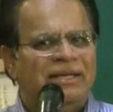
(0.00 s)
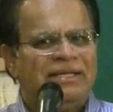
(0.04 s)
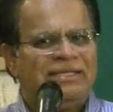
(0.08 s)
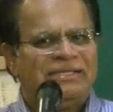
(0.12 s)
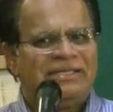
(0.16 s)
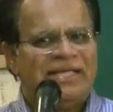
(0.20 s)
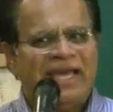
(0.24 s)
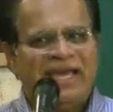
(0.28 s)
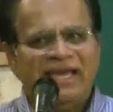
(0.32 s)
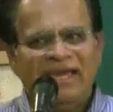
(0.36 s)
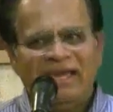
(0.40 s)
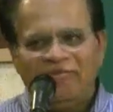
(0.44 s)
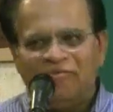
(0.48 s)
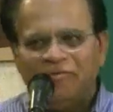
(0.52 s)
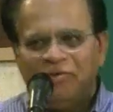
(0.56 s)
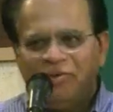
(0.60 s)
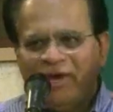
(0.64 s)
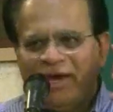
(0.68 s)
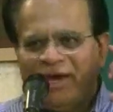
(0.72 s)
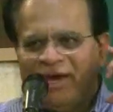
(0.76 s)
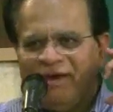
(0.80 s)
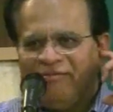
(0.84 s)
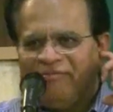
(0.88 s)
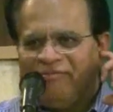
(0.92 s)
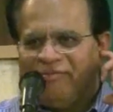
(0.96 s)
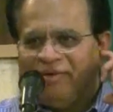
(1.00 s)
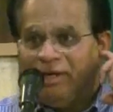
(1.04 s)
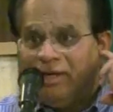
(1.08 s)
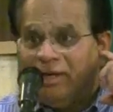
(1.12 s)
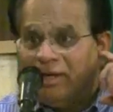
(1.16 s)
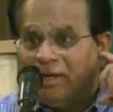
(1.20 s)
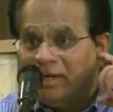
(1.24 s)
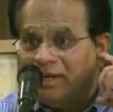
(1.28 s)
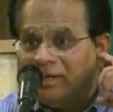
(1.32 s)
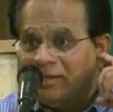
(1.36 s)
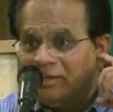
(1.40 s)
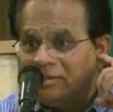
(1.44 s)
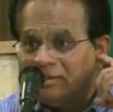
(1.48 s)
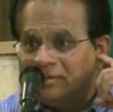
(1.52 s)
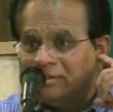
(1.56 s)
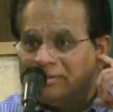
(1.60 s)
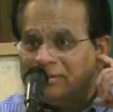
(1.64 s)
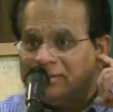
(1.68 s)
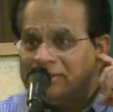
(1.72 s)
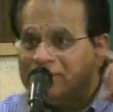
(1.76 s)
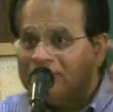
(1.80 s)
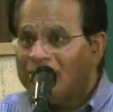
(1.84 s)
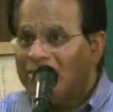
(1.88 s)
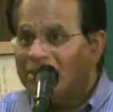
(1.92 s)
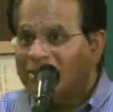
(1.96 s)
Saying if you have
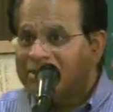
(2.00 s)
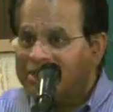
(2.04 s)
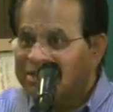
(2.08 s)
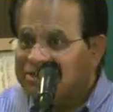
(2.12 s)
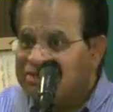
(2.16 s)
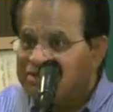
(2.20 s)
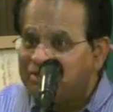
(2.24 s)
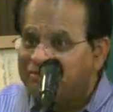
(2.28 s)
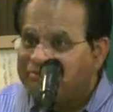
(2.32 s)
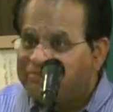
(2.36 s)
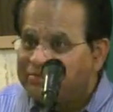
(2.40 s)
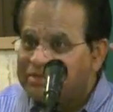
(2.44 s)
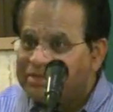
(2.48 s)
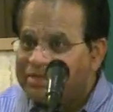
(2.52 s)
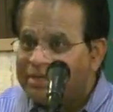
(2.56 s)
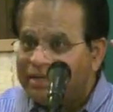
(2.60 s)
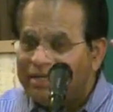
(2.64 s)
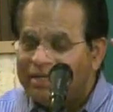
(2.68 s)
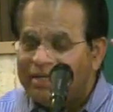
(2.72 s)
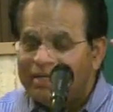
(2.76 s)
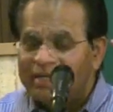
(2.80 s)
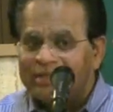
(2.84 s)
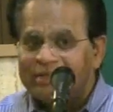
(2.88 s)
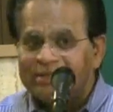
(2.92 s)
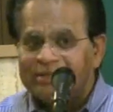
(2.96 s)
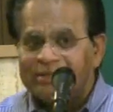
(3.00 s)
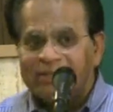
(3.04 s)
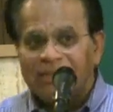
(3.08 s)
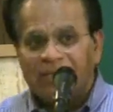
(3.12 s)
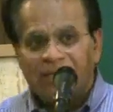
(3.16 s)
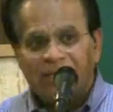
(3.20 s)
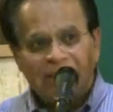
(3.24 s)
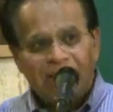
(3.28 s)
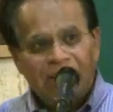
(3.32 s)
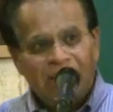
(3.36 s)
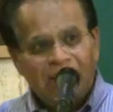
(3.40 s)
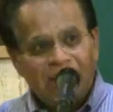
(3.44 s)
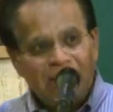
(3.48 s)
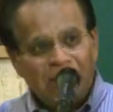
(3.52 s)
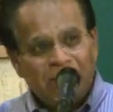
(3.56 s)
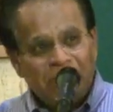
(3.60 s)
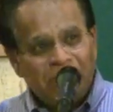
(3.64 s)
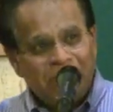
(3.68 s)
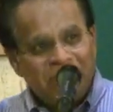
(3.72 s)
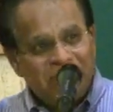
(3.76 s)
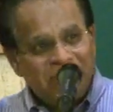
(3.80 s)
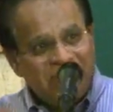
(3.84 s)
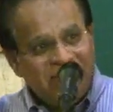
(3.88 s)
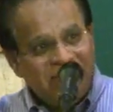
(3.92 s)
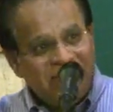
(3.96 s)
ears, not just your physical ears,
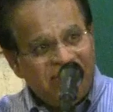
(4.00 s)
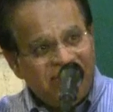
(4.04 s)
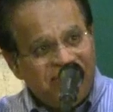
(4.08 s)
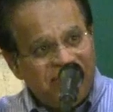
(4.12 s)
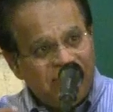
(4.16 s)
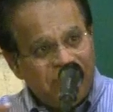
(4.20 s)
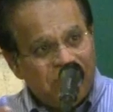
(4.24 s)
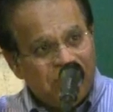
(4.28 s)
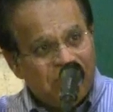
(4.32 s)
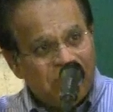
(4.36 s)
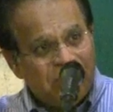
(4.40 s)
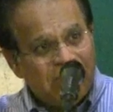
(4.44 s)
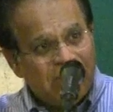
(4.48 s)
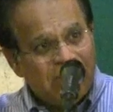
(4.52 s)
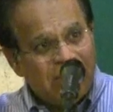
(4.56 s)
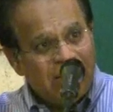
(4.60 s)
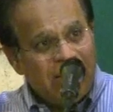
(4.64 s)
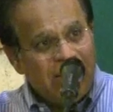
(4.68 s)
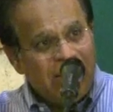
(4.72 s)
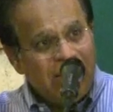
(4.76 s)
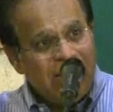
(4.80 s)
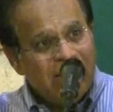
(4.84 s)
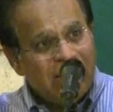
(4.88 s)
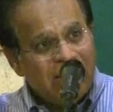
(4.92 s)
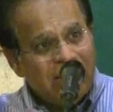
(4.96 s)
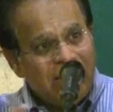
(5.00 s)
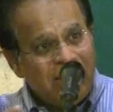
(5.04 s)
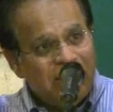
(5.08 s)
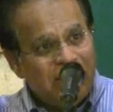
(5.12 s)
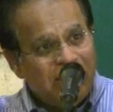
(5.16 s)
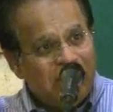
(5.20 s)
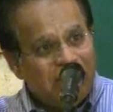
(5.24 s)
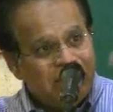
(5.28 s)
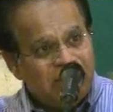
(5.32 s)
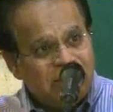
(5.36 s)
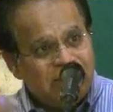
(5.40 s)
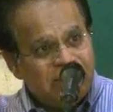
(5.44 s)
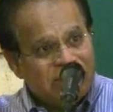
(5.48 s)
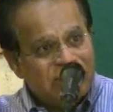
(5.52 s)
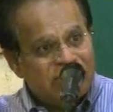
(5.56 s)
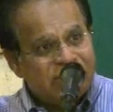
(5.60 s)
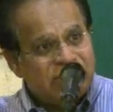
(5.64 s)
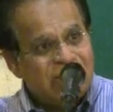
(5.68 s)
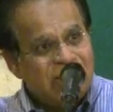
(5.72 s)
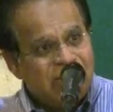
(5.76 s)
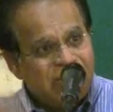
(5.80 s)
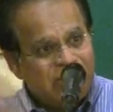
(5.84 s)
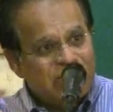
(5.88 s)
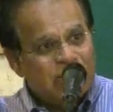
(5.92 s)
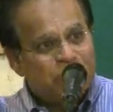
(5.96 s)
but if your inner ear
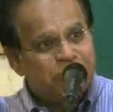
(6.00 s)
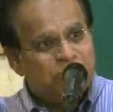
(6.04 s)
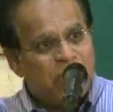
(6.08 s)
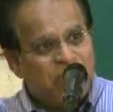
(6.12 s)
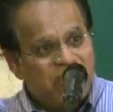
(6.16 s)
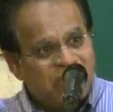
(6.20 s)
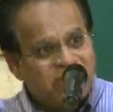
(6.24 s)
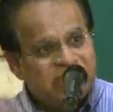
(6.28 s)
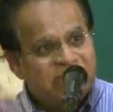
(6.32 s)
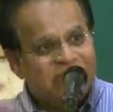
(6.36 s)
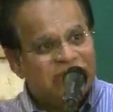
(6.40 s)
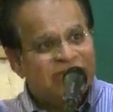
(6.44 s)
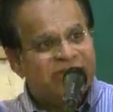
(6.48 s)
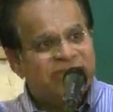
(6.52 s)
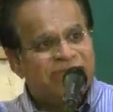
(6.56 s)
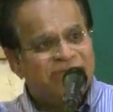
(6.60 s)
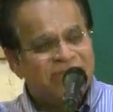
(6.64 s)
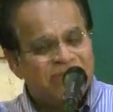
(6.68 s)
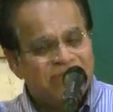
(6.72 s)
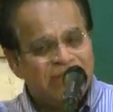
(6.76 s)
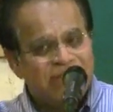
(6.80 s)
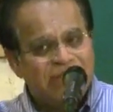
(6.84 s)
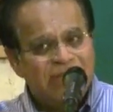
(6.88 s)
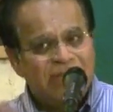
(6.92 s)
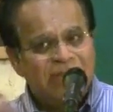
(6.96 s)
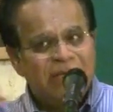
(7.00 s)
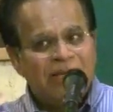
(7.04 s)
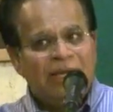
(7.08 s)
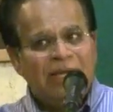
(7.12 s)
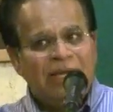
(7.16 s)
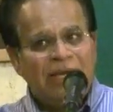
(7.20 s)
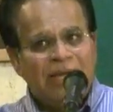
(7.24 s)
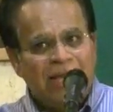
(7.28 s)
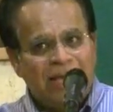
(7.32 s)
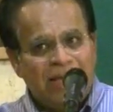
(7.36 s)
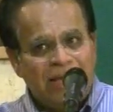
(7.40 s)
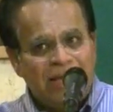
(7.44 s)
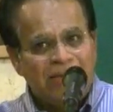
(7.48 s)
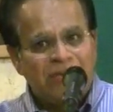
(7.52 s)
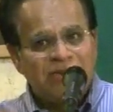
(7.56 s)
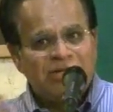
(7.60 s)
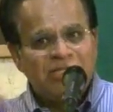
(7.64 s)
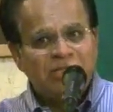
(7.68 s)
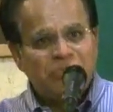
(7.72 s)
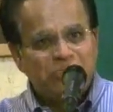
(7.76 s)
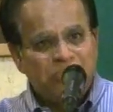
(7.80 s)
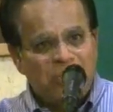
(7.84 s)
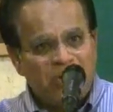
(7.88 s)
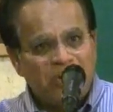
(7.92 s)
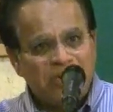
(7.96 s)
is responsive and
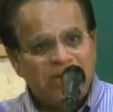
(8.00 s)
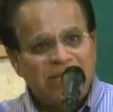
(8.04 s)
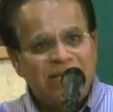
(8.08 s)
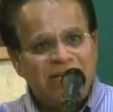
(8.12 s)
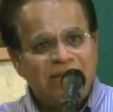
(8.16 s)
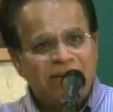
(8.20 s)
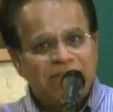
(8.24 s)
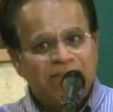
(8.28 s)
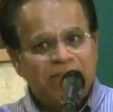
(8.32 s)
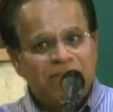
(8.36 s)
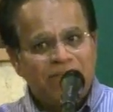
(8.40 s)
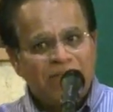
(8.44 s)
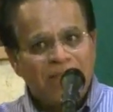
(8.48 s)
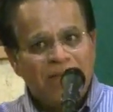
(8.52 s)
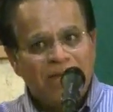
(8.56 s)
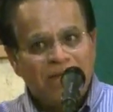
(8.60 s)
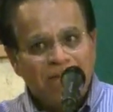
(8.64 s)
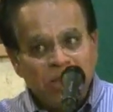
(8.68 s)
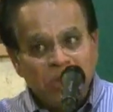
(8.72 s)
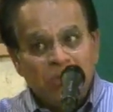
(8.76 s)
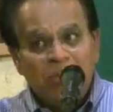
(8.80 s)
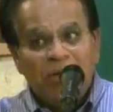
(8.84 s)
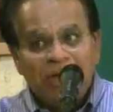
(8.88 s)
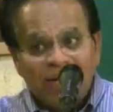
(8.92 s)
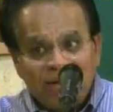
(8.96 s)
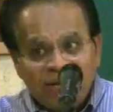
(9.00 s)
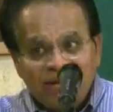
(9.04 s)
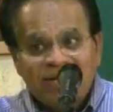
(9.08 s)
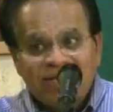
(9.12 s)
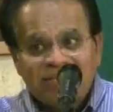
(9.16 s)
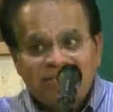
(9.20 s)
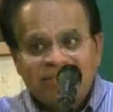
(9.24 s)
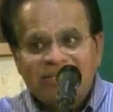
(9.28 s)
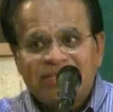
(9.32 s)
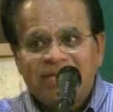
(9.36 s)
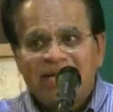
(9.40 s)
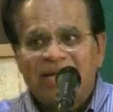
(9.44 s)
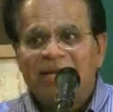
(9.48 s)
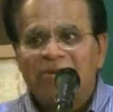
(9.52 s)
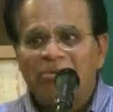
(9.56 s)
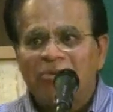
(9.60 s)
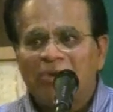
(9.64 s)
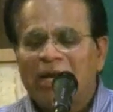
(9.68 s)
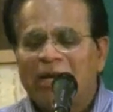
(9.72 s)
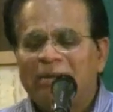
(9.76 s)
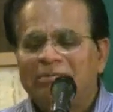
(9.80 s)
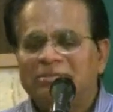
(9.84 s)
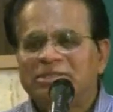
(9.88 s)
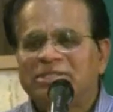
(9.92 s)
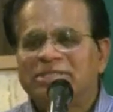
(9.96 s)
responding, you will understand
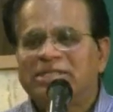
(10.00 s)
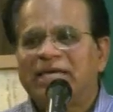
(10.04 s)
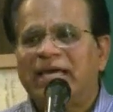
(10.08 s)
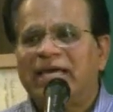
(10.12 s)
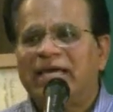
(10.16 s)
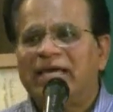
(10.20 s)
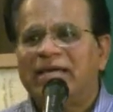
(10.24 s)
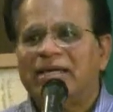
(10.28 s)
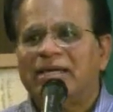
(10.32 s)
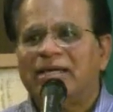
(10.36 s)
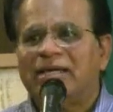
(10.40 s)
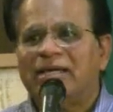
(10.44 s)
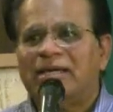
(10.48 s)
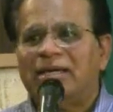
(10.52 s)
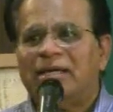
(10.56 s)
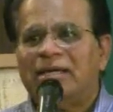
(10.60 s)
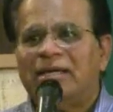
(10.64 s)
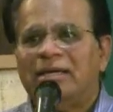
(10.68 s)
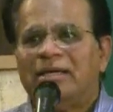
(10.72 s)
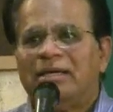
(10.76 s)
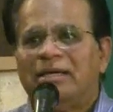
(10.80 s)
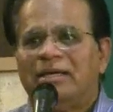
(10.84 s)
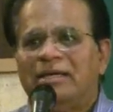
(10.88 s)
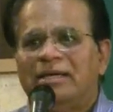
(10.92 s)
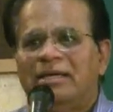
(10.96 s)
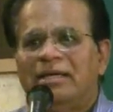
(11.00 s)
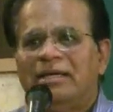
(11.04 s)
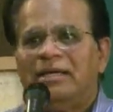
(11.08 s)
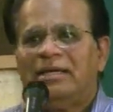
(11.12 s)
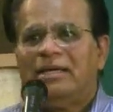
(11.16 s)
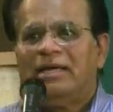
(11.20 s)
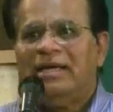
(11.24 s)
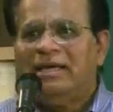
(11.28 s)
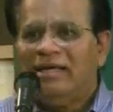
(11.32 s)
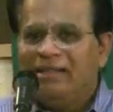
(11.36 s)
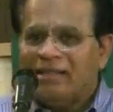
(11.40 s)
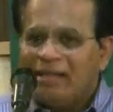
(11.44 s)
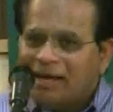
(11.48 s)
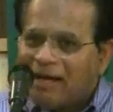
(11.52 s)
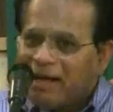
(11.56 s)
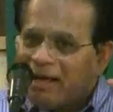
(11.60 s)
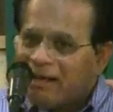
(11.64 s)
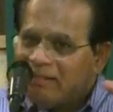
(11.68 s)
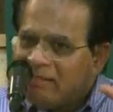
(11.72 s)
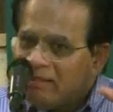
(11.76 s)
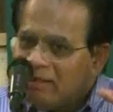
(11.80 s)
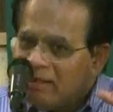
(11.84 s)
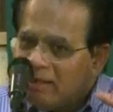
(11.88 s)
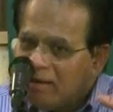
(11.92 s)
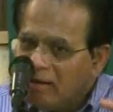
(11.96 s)
what I'm saying. He that
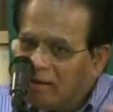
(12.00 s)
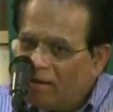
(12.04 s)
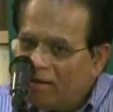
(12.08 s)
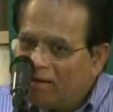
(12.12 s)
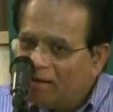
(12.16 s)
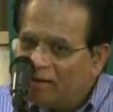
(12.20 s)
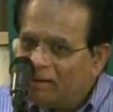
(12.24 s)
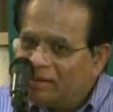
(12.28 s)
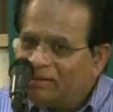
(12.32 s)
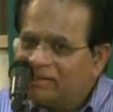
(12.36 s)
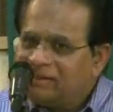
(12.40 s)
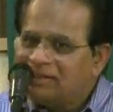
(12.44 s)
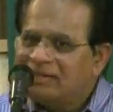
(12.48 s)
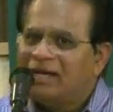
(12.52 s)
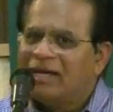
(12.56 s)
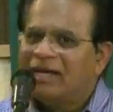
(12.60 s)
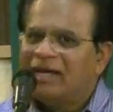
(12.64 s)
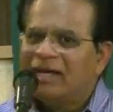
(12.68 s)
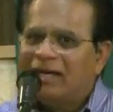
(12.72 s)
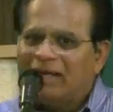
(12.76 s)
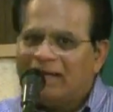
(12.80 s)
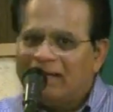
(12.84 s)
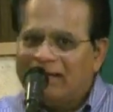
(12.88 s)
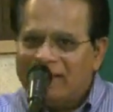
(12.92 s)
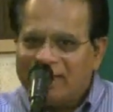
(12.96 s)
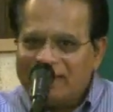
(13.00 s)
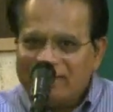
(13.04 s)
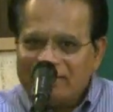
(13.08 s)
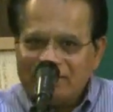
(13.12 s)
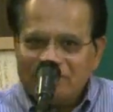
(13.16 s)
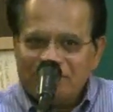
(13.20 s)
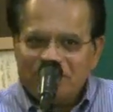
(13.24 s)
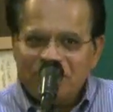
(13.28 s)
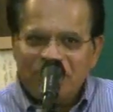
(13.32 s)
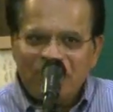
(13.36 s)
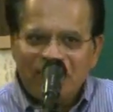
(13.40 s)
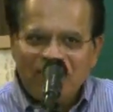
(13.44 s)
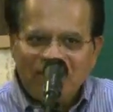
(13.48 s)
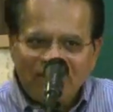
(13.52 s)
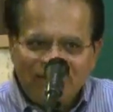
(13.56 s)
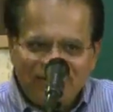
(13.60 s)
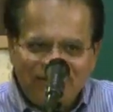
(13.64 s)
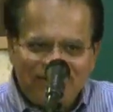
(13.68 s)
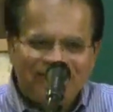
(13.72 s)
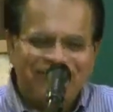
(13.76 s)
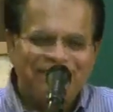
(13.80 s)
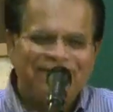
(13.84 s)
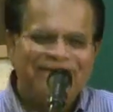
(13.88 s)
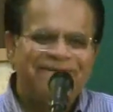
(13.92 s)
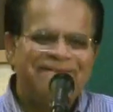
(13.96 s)
hath ears, let him
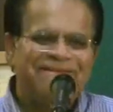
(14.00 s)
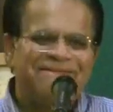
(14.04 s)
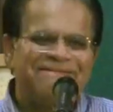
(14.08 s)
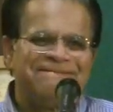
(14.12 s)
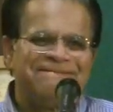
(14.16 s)
hear.